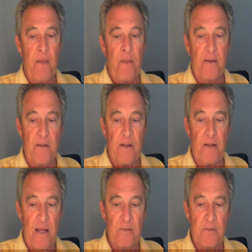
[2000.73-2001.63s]
And then the
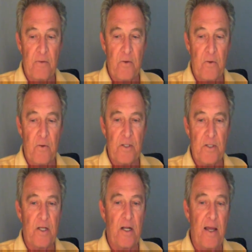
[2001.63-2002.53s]
last one, of course, is
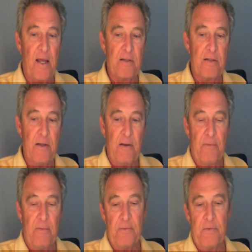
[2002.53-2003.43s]
the glass,
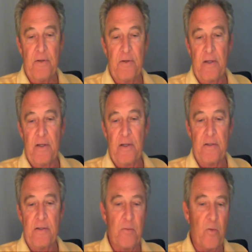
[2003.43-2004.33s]
which when you click it,
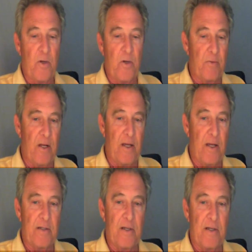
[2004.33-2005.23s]
it's going to bring up your
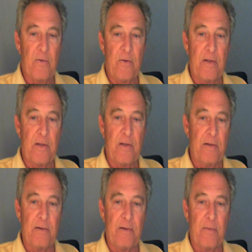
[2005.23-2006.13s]
glass table, and
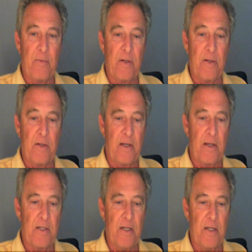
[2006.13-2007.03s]
you're going to put the
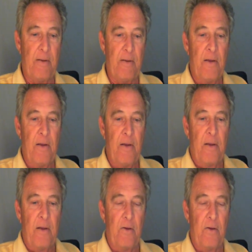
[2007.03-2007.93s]
glass in.
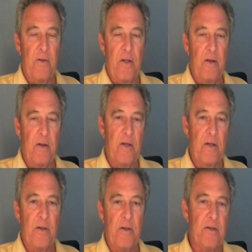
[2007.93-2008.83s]
Now the only thing I'll tell
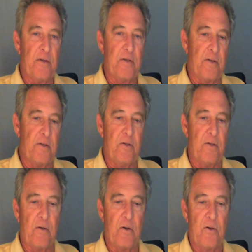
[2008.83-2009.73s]
you about this is as you
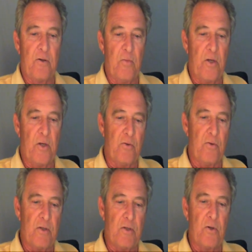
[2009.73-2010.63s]
start doing bids, you
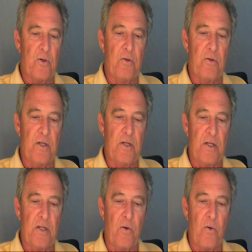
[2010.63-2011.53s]
always want to do these
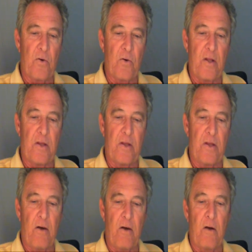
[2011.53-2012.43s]
in the order that they
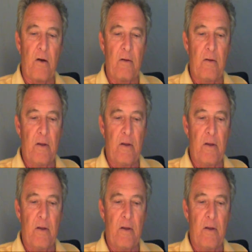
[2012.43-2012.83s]
are.